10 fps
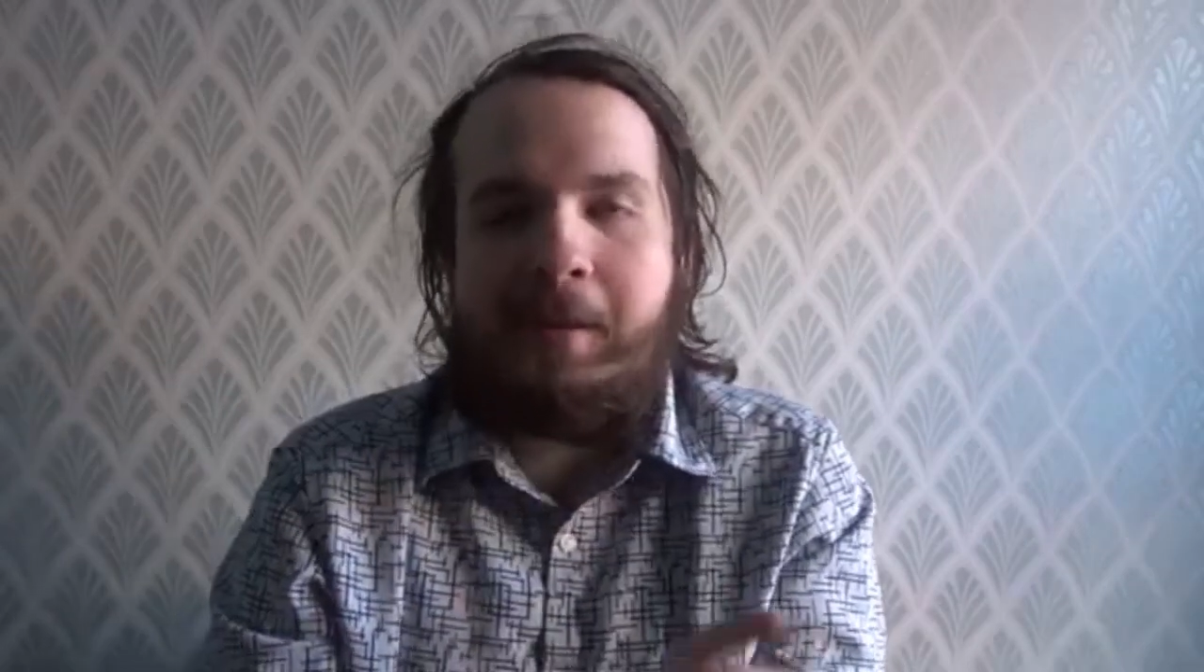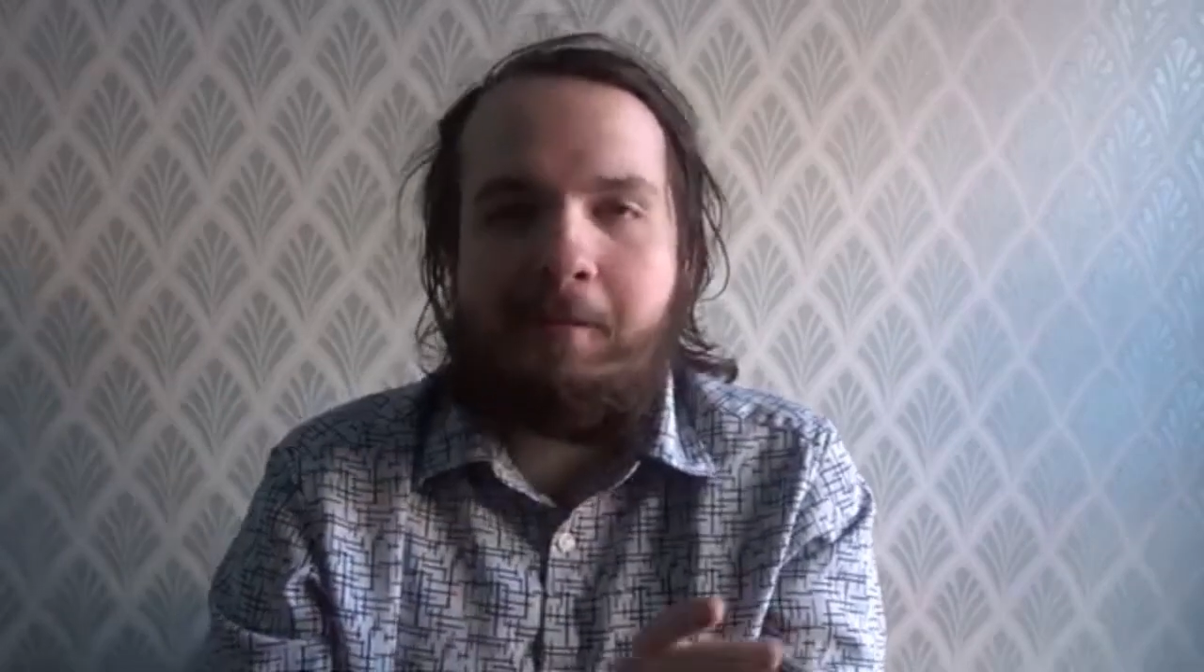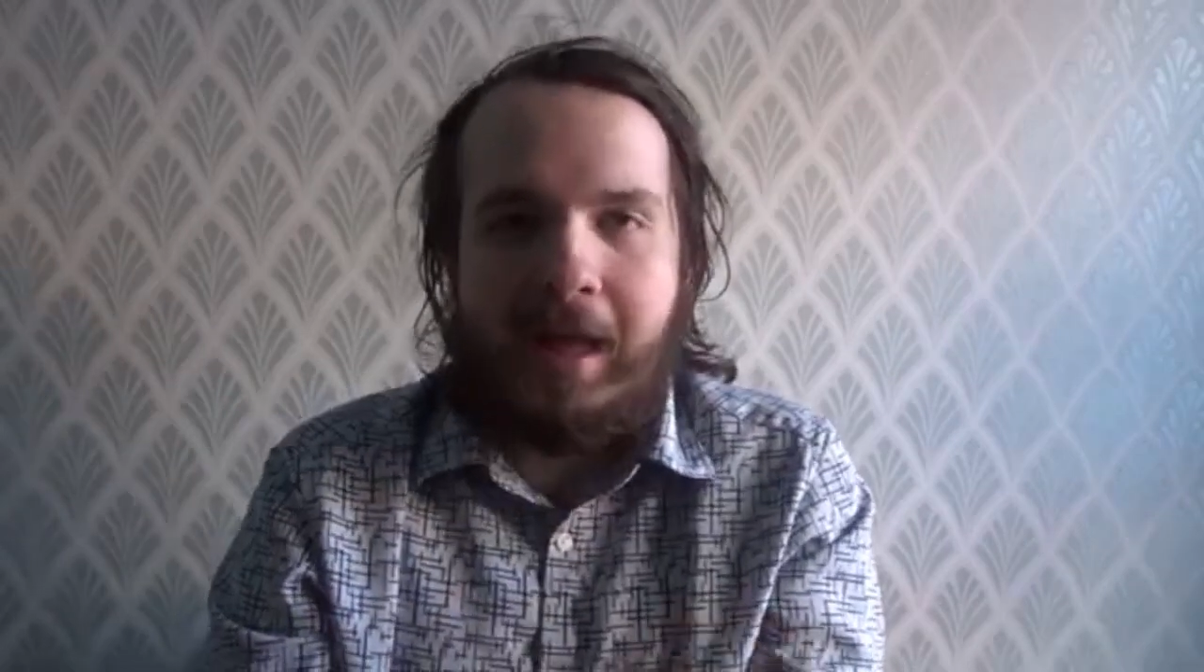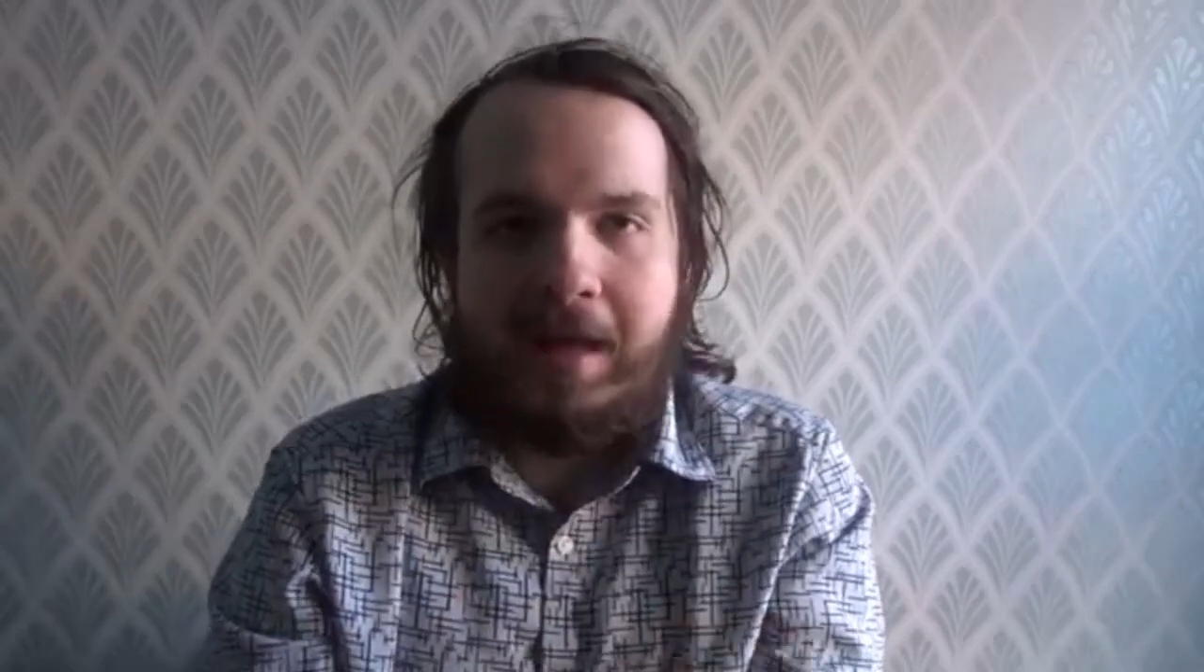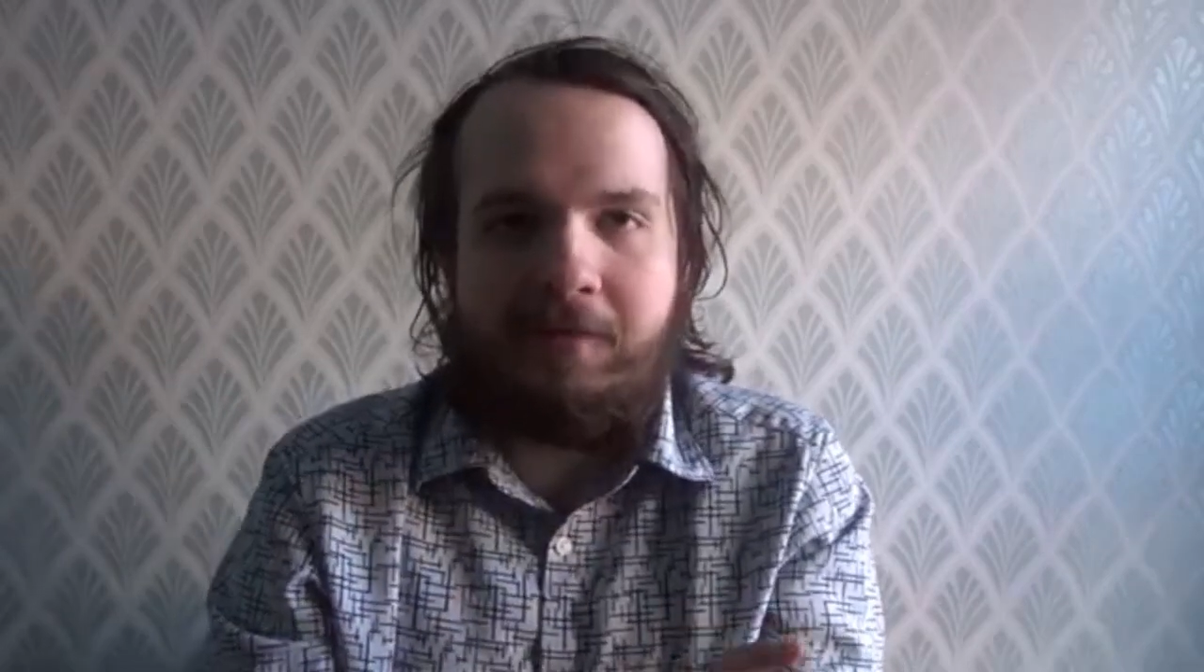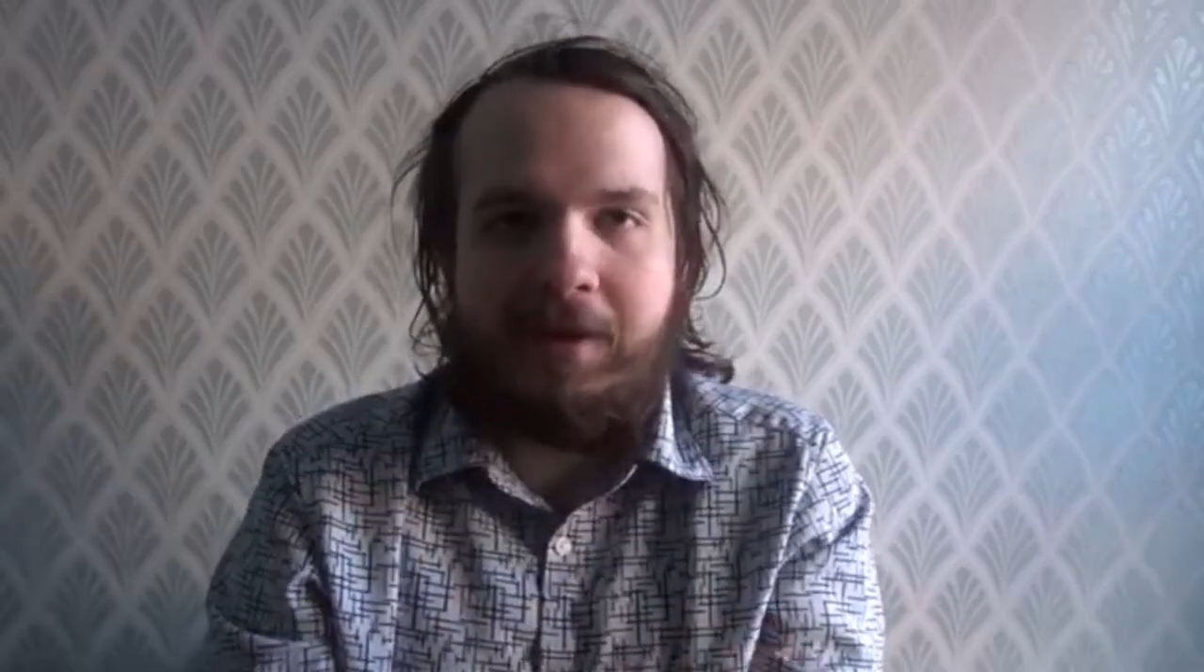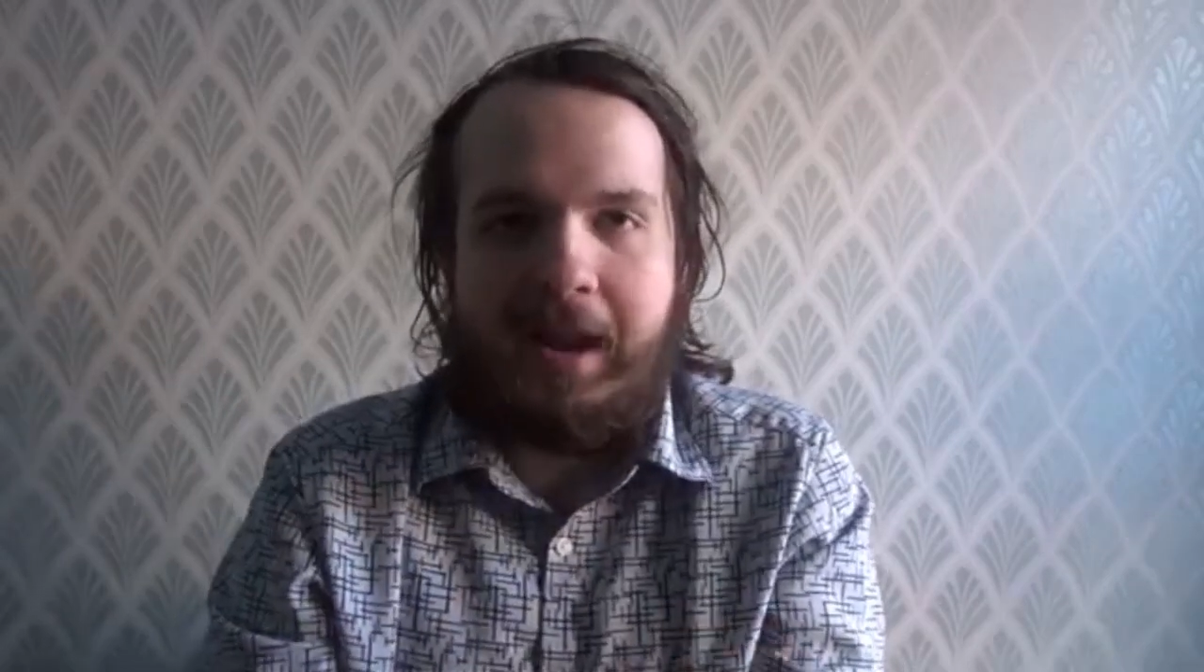bit better